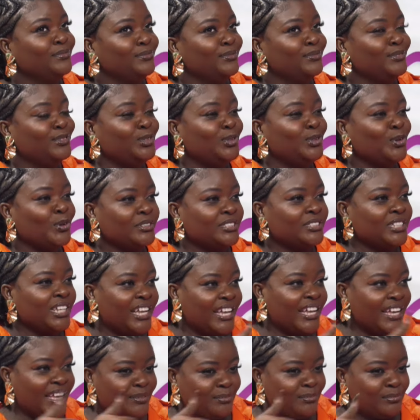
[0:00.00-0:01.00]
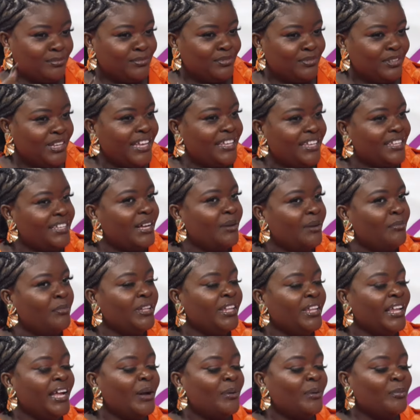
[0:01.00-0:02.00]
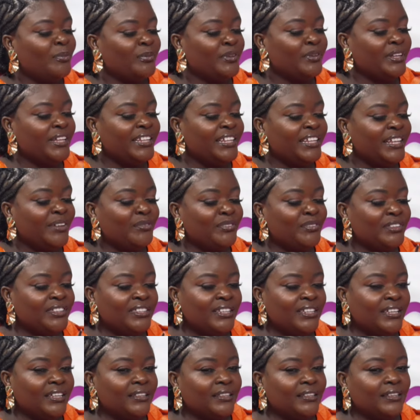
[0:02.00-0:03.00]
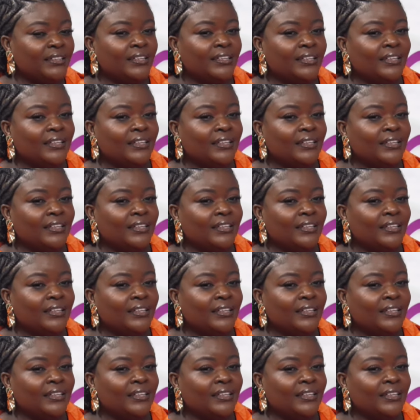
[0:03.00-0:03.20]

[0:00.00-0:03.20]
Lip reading: your time and coming up and everything,